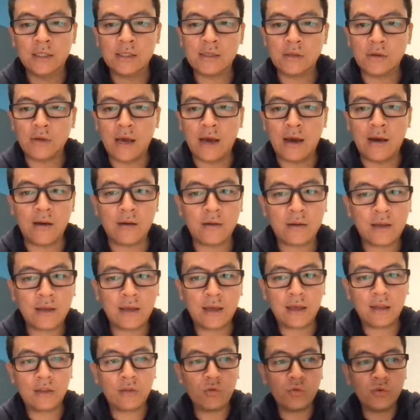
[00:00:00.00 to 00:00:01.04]
So yeah,
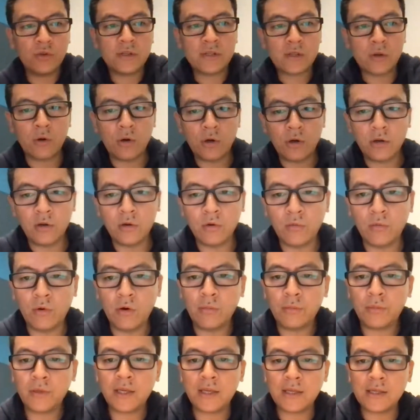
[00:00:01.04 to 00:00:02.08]
getting through this hurdle
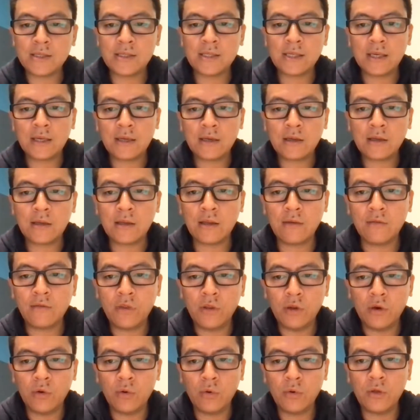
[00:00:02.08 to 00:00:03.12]
won't be easy. Even
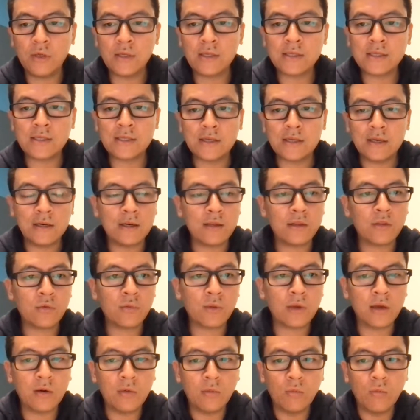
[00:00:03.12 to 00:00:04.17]
though it's
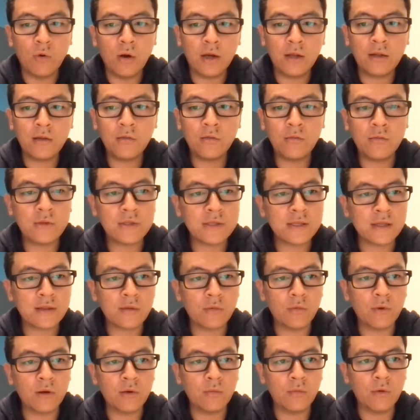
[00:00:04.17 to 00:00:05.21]
3-1, we just have
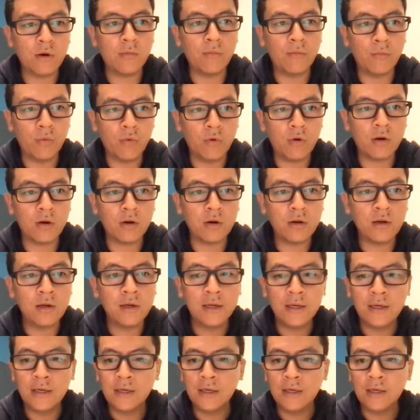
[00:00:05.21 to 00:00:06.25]
to win one more.
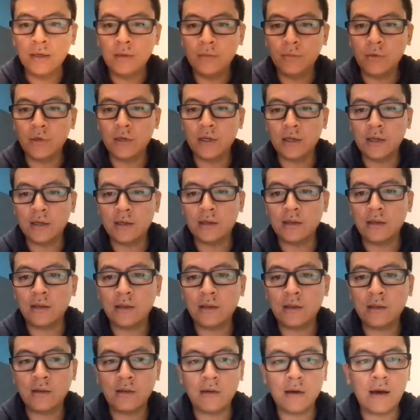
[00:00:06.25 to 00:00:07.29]
But
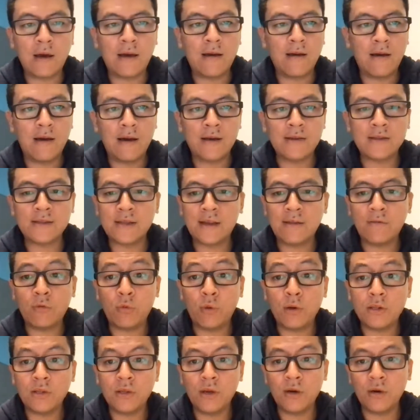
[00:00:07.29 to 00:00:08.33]
as
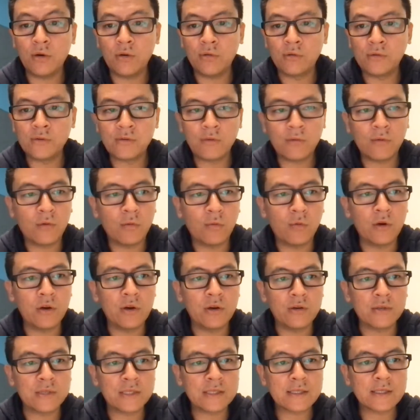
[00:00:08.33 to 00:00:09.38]
everyone knows from the
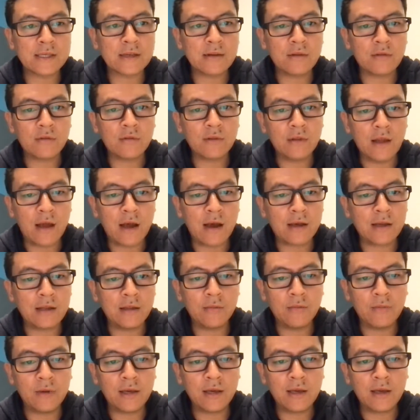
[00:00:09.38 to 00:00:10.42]
Warriors, it's not
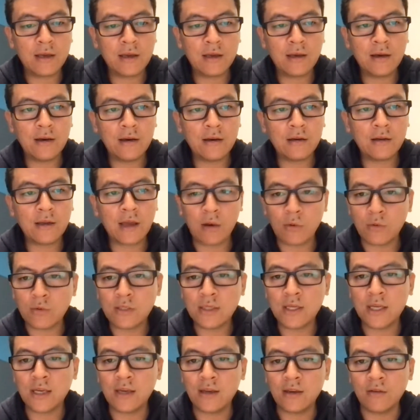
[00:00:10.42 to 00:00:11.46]
going to be a
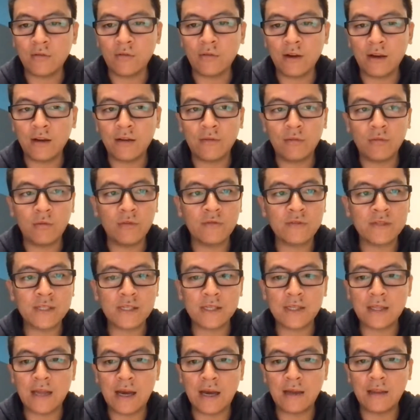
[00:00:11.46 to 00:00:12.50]
guarantee, right? We've
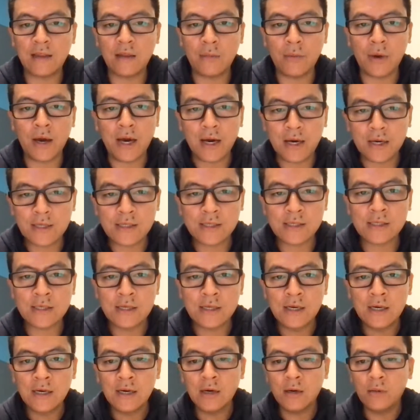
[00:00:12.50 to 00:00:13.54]
seen that in the past,
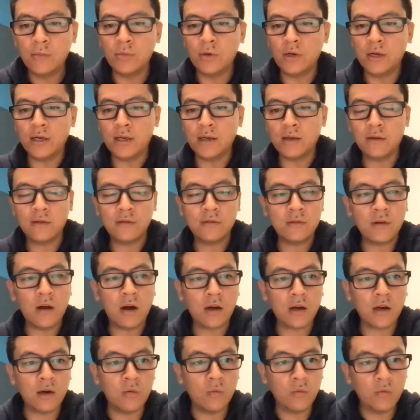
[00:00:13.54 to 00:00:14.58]
but
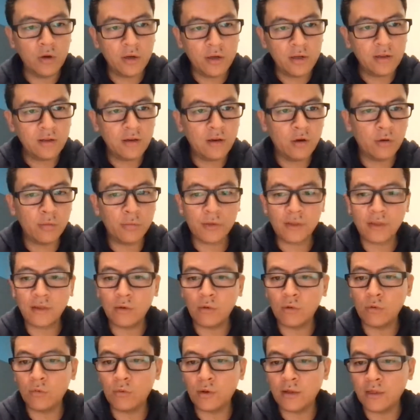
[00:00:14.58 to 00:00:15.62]
knock on wood, hoping they
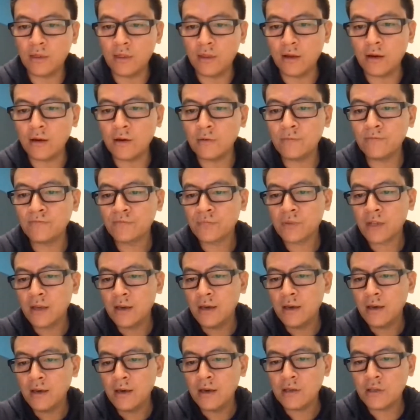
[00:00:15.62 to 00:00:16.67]
will win there.
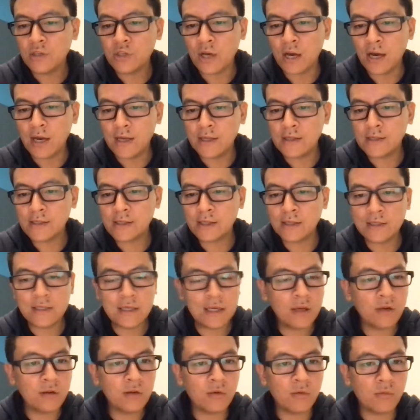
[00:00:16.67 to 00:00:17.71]
Giants
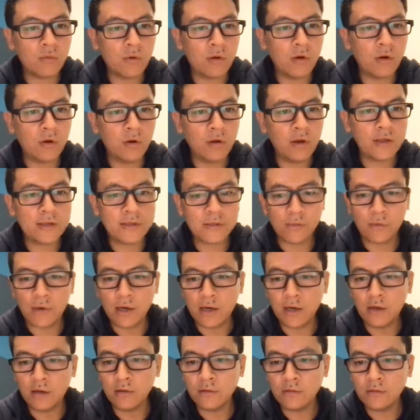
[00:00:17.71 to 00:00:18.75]
continue to roll as
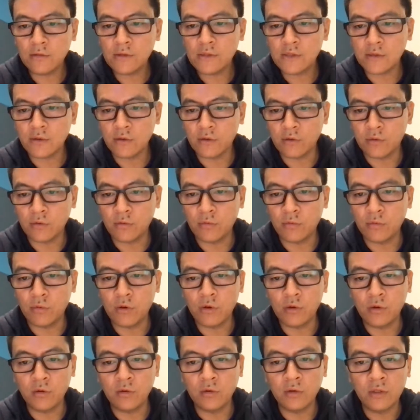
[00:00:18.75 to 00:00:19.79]
well,
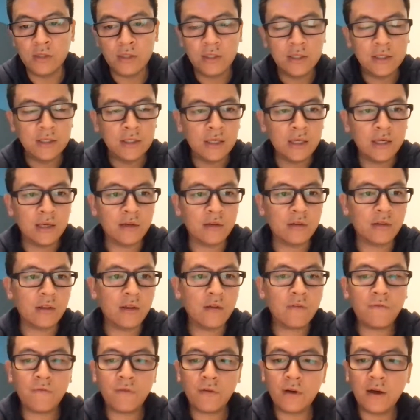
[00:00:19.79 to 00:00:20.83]
so
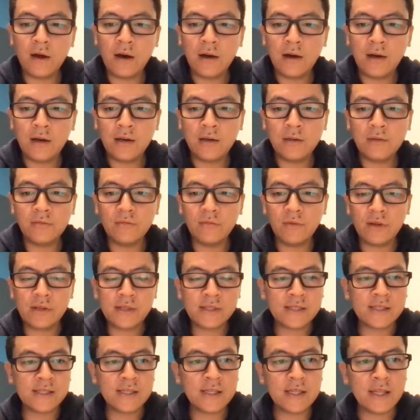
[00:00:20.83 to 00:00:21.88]
they've
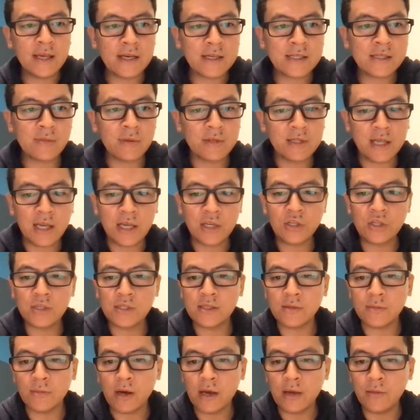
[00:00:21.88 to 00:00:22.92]
exceeded the expectations
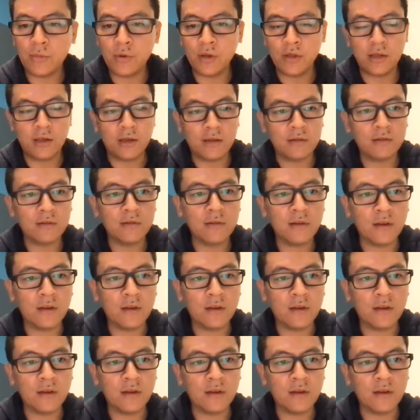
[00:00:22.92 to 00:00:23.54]
in my opinion.